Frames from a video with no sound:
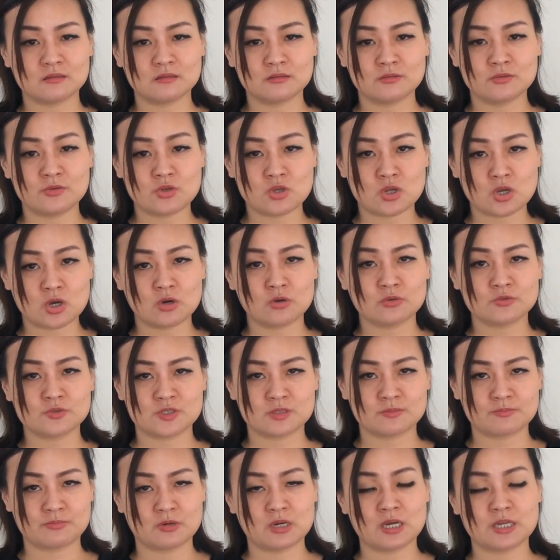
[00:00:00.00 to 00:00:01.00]
no to
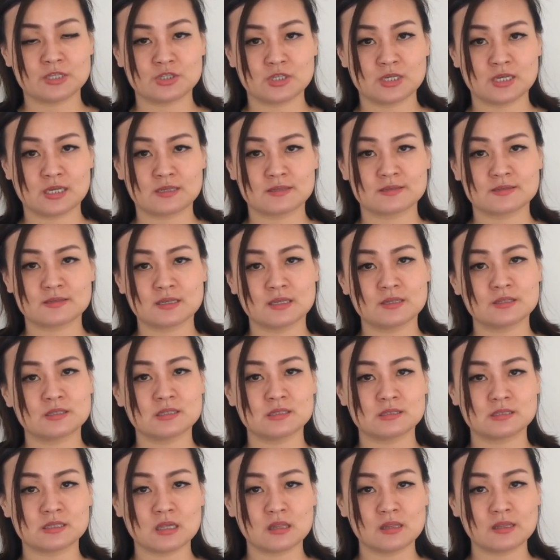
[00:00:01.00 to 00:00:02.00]
projects and to
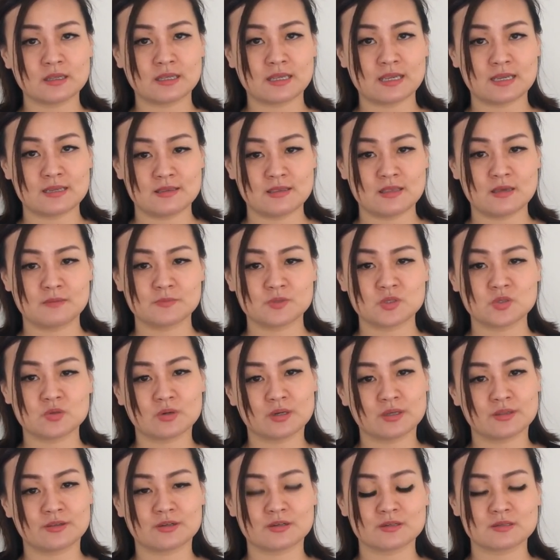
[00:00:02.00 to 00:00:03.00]
delegate them to
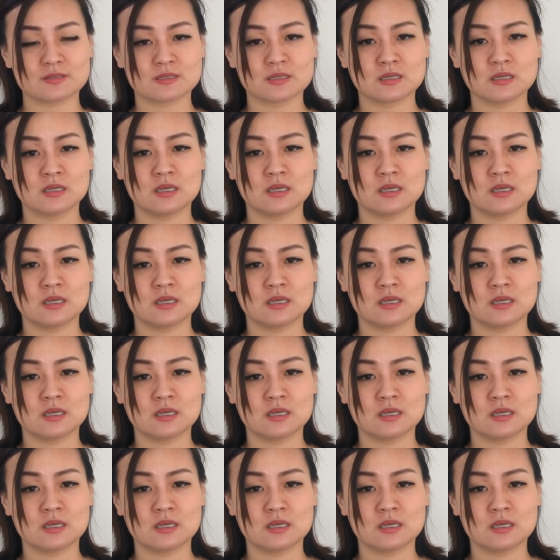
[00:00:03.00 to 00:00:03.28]
others